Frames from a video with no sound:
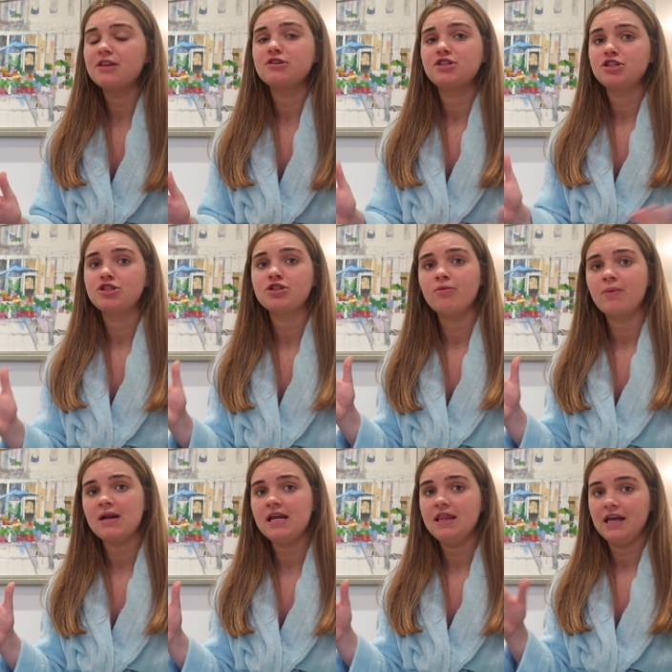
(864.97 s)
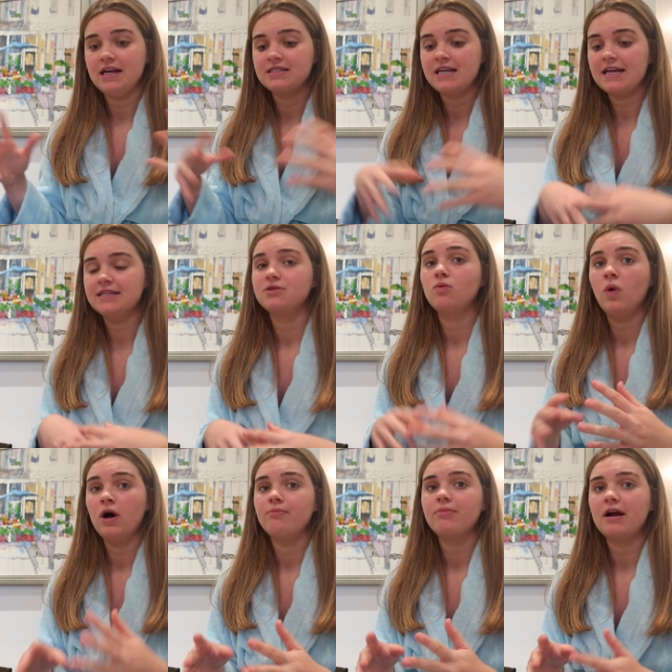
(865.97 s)
There's just so many things into
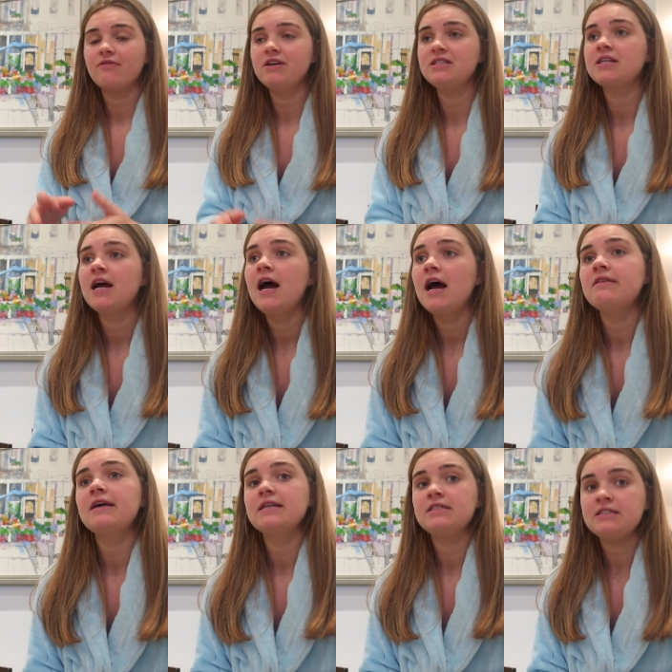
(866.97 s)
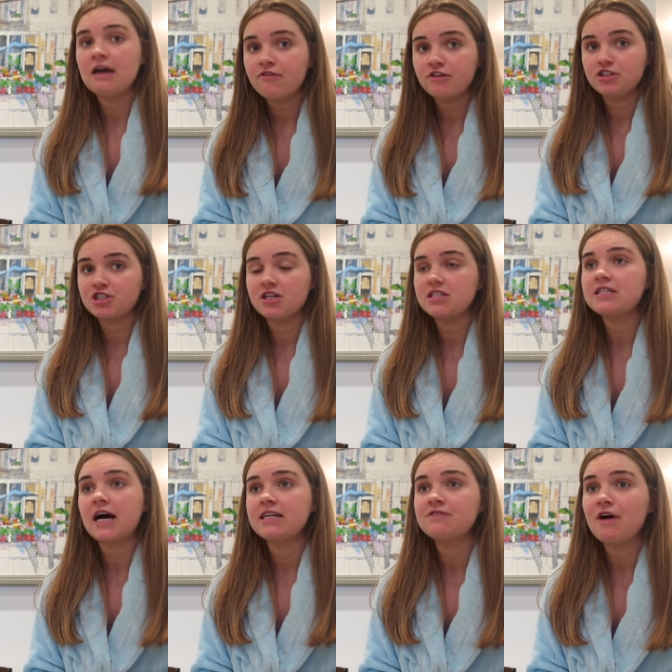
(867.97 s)
one breakfast that is definitely just gonna
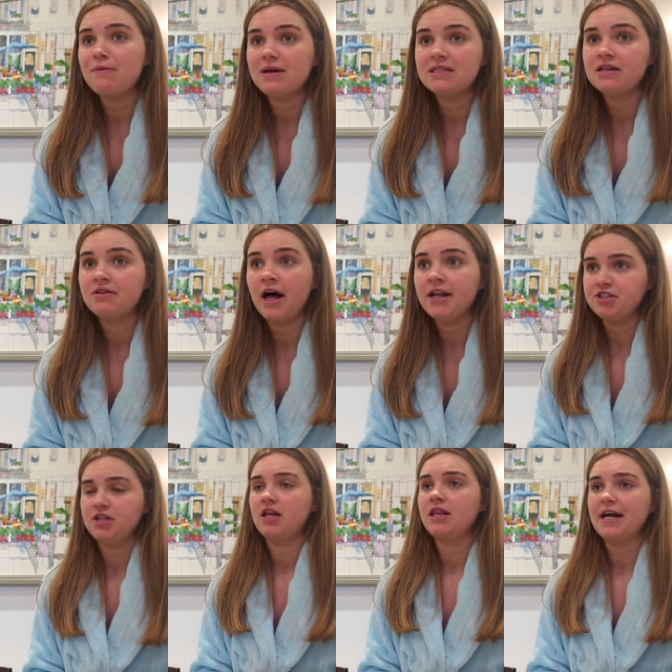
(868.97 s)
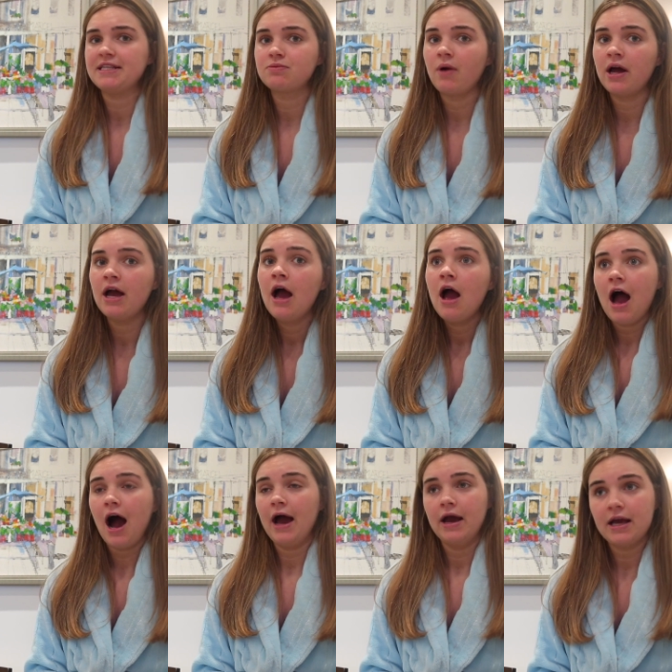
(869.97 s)
satisfy me until lunch. And then that's why
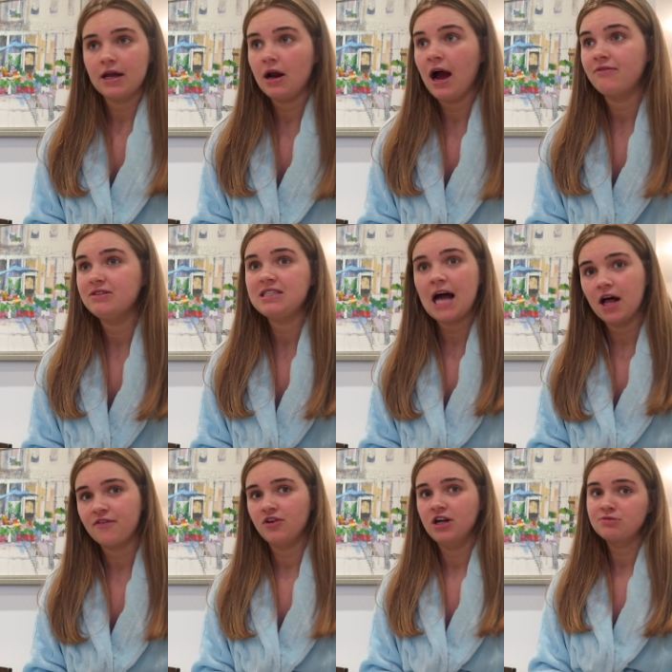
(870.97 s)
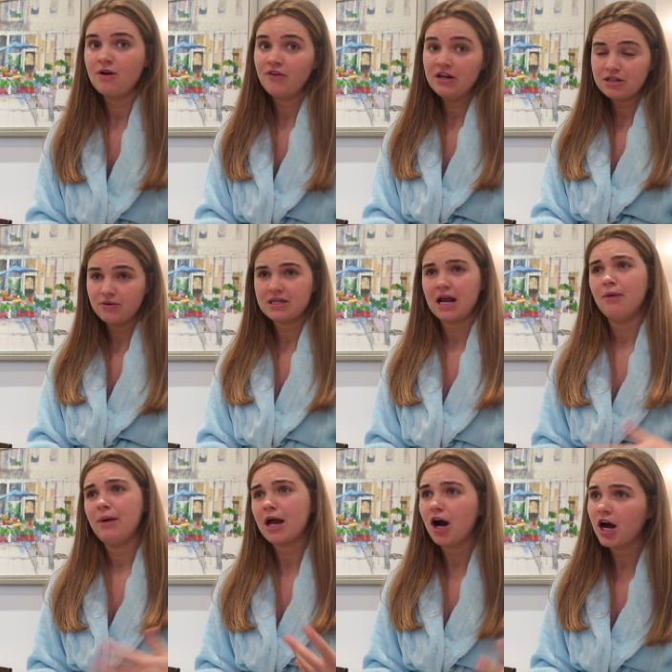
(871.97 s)
I can have a salad for lunch. My friends always like, oh
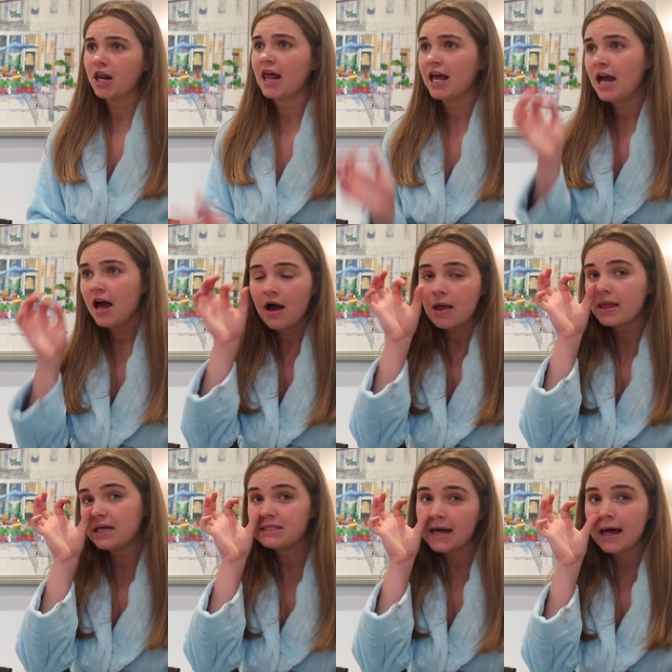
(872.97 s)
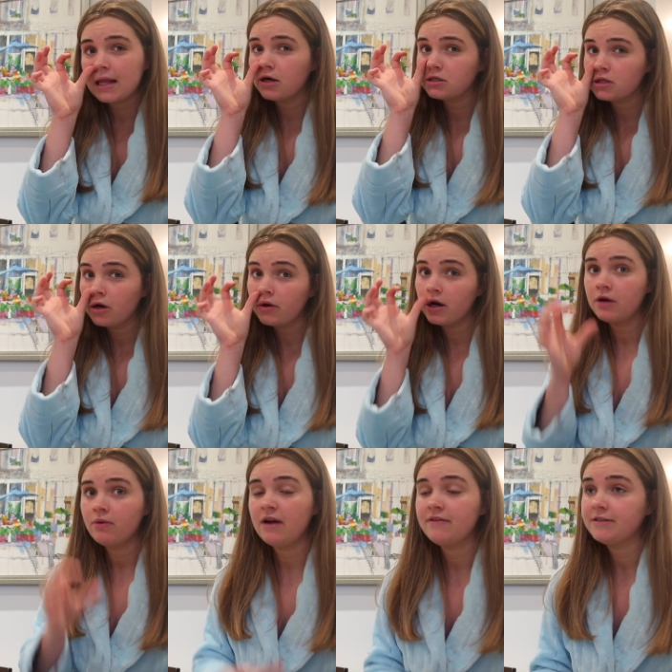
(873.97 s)
my God, like that salad looks so
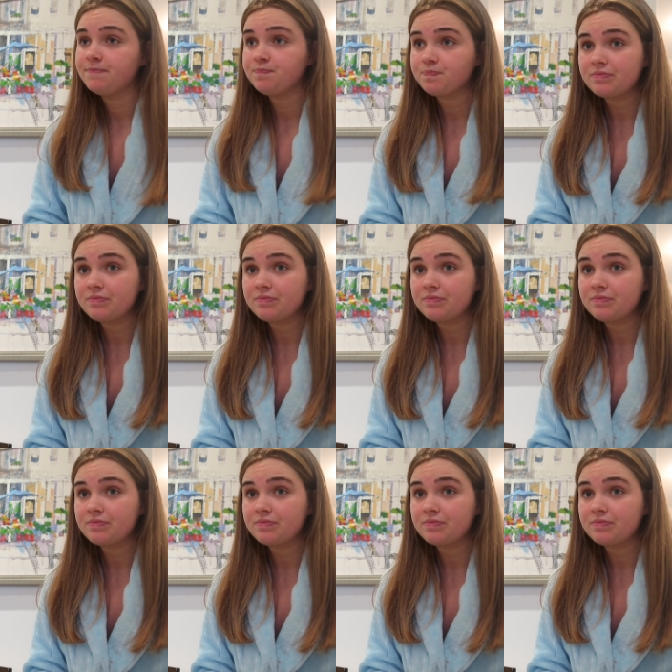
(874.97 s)
good, whatever.